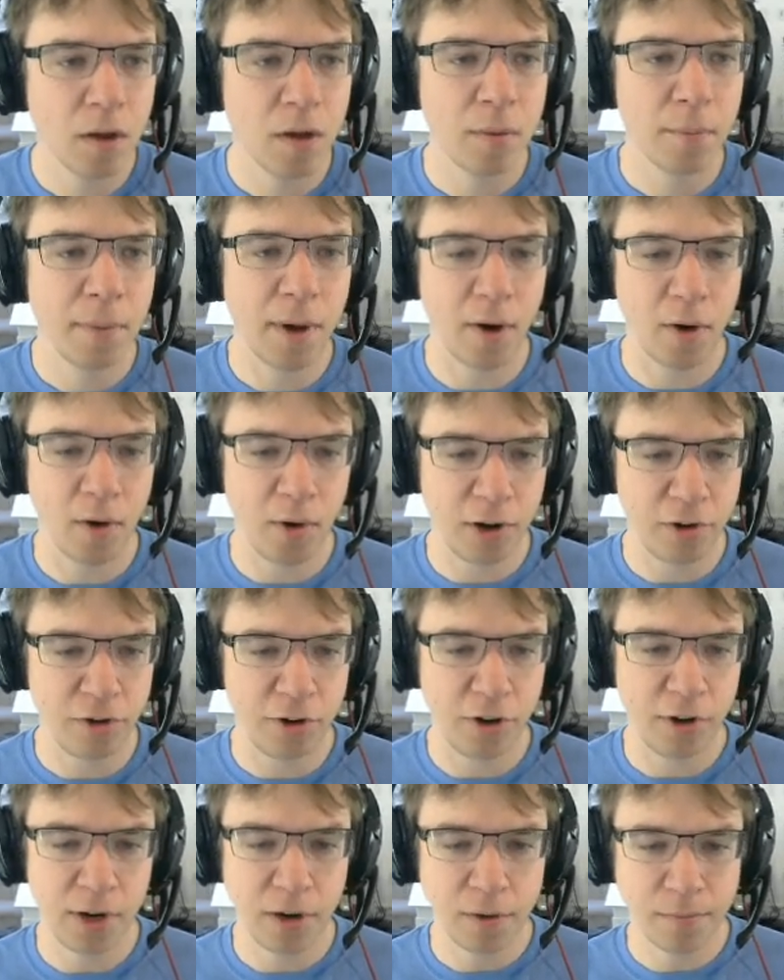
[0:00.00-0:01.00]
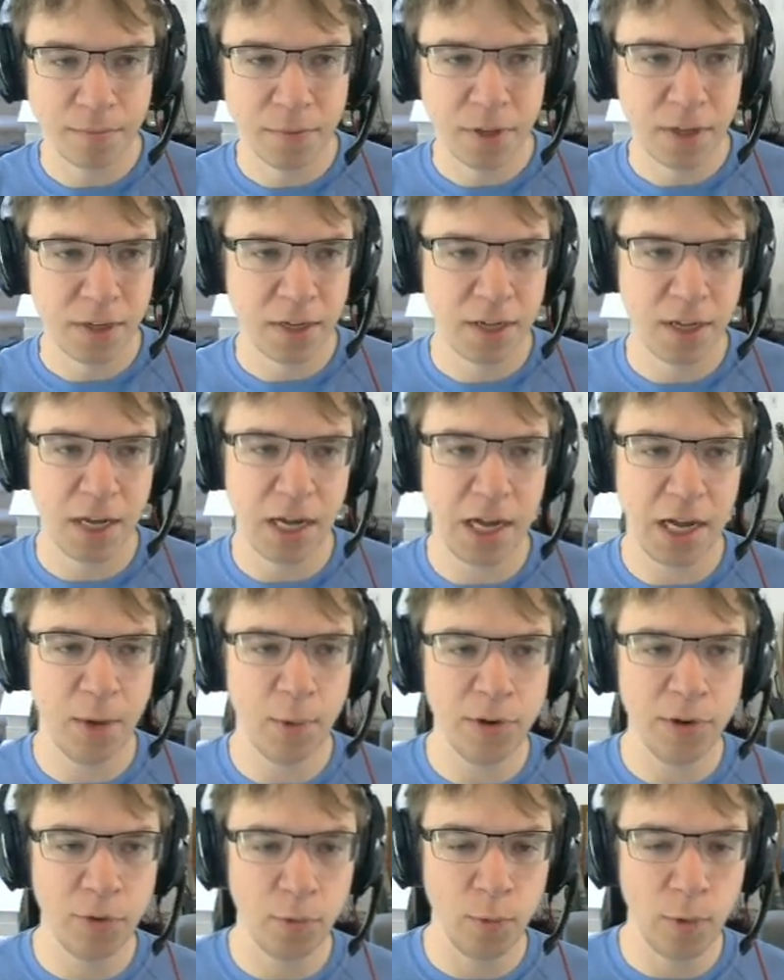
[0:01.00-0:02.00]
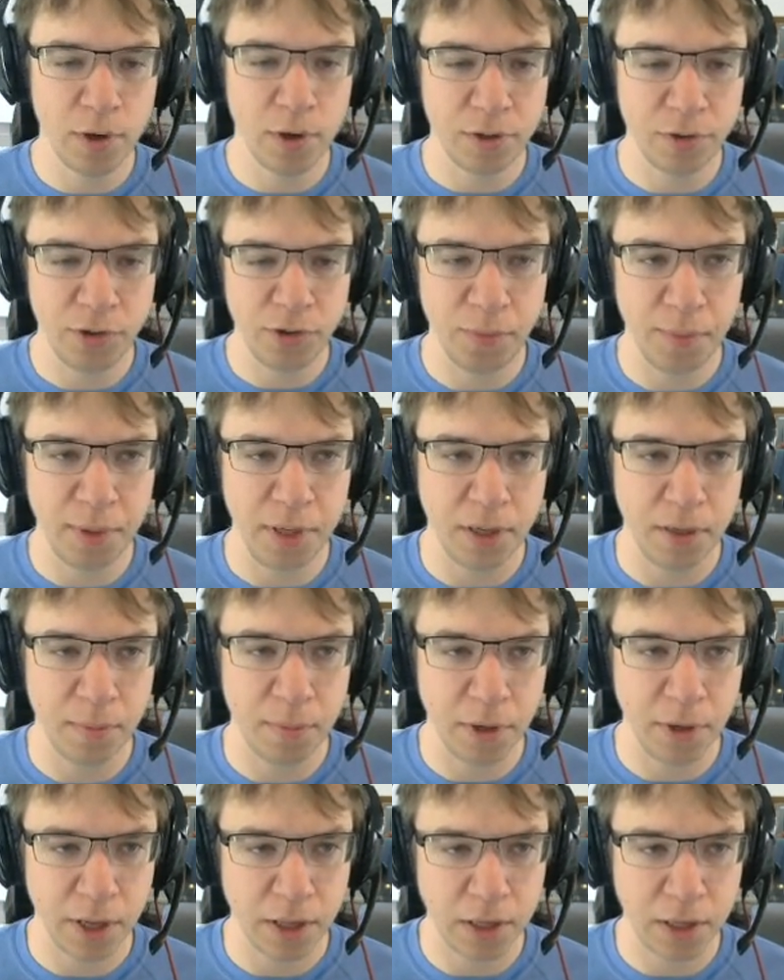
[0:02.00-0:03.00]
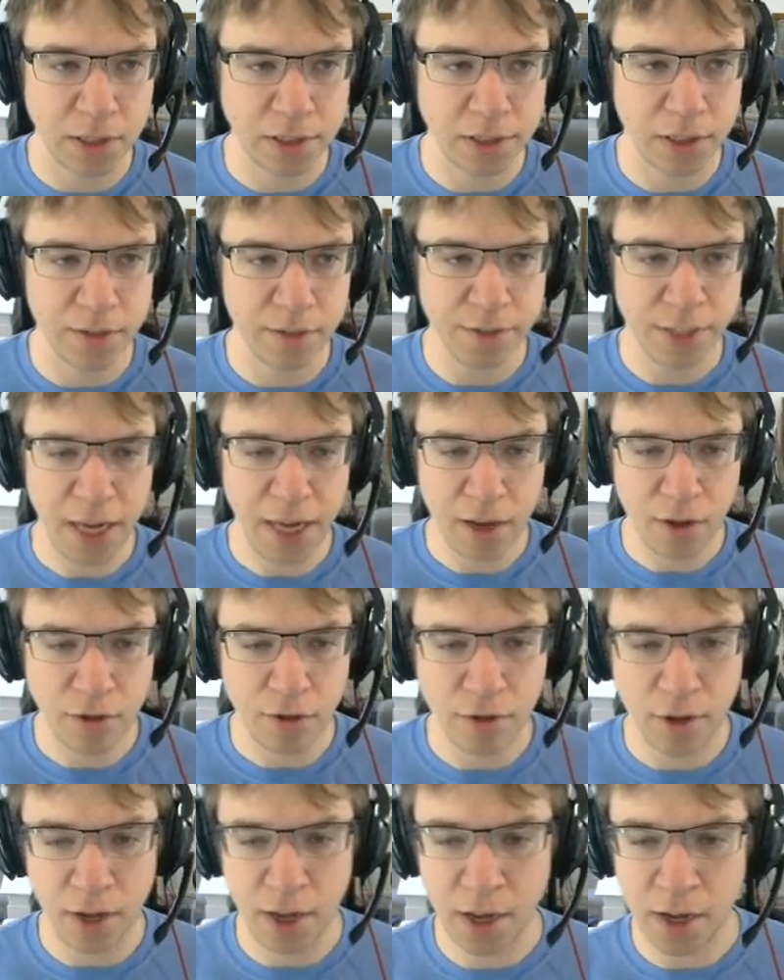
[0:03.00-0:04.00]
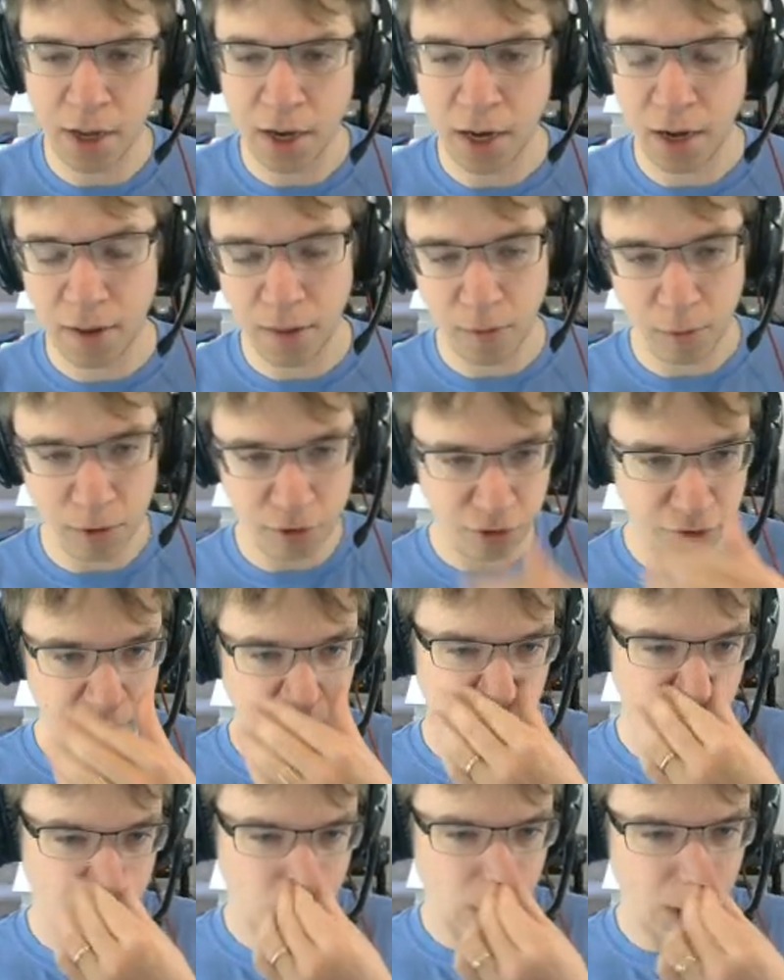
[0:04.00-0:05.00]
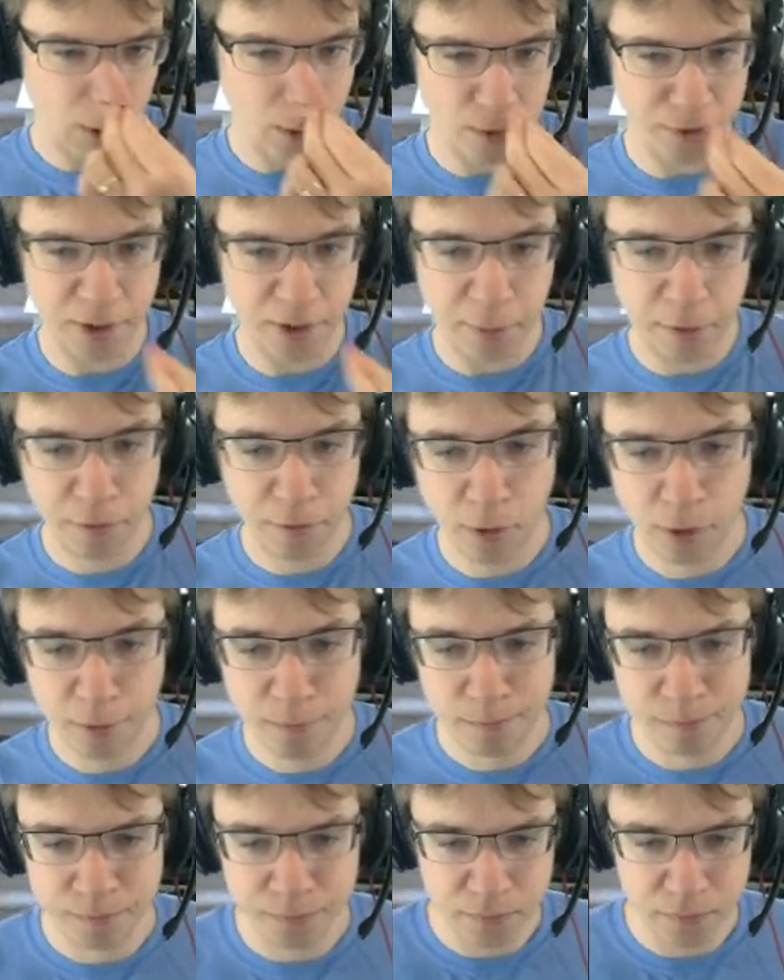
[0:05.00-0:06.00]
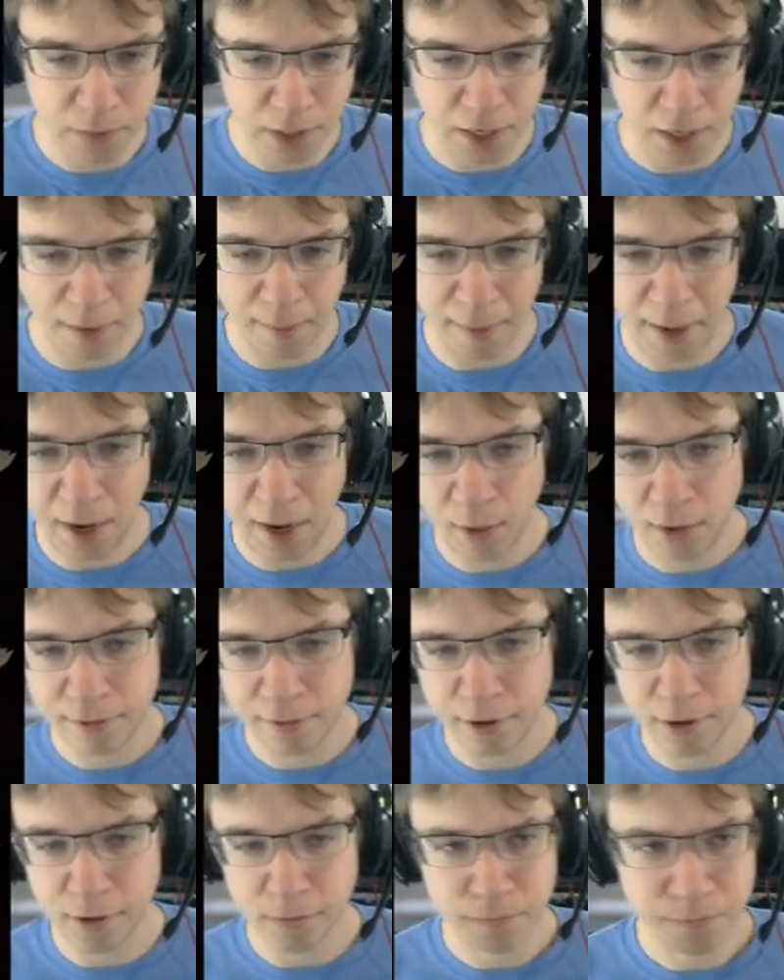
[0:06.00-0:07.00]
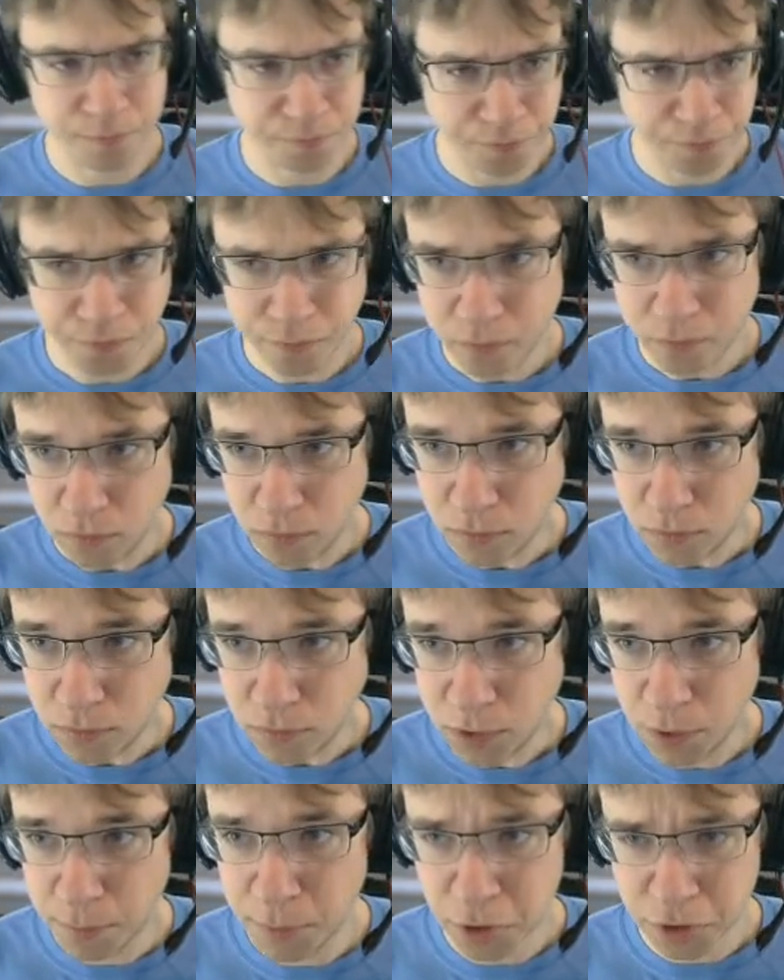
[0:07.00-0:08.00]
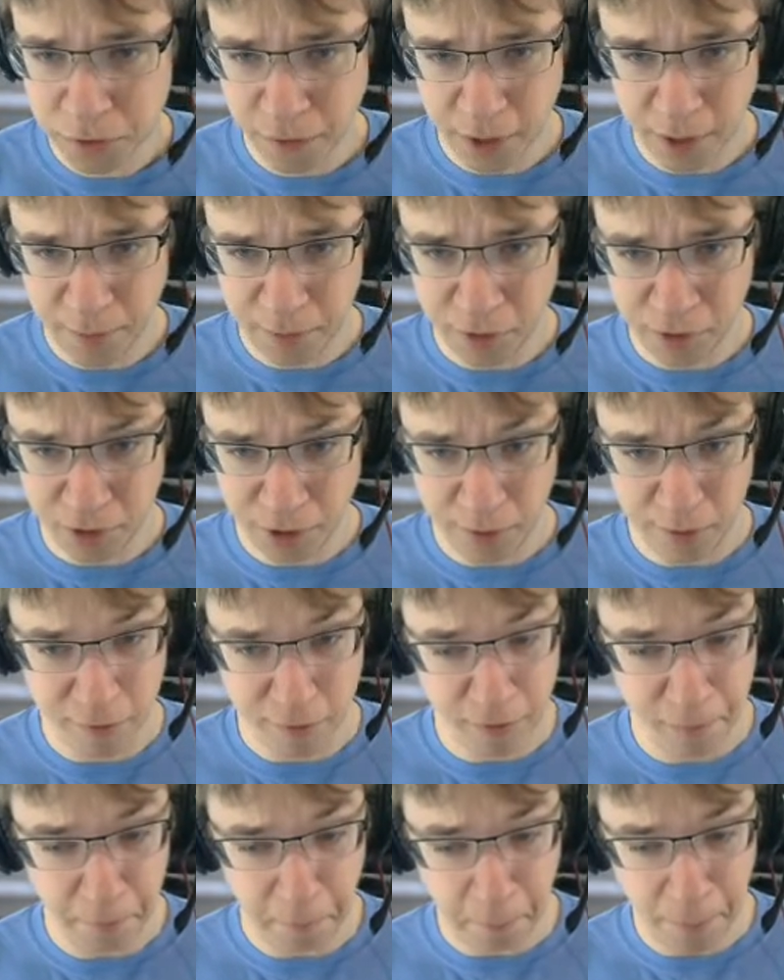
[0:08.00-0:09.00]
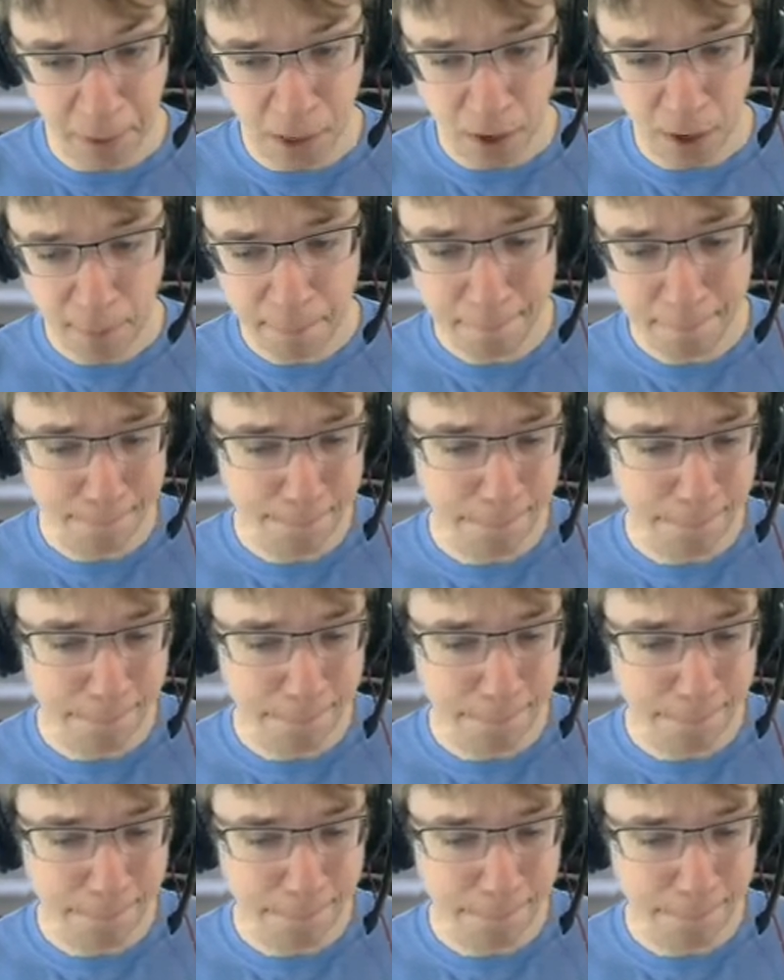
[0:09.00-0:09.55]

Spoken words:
power ratio here. We do want to be playing lots of attacks, which scales well with Demon Form. However, most of our damage is coming from bomb.